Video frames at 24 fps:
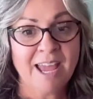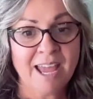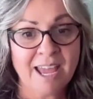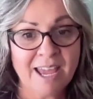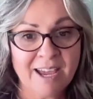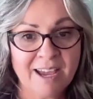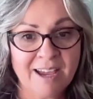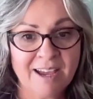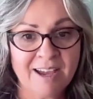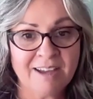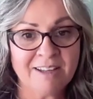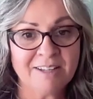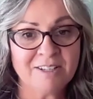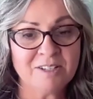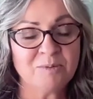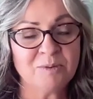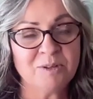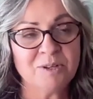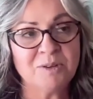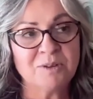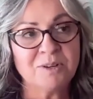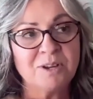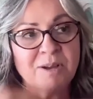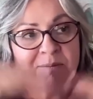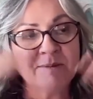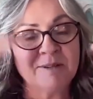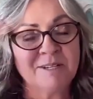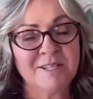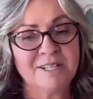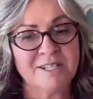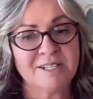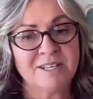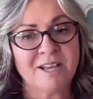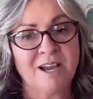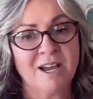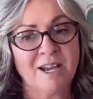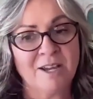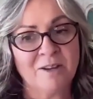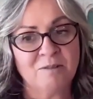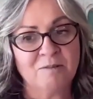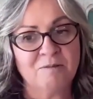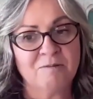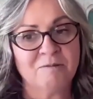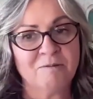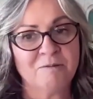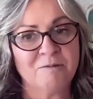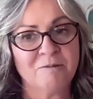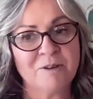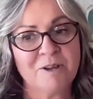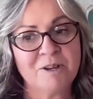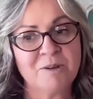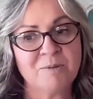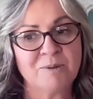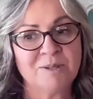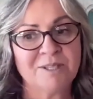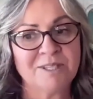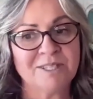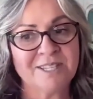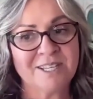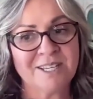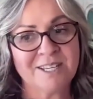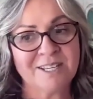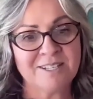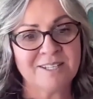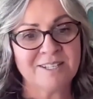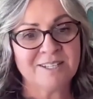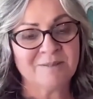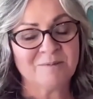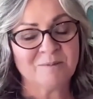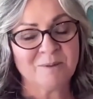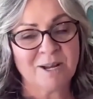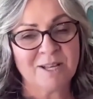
And when you come into these higher frequencies,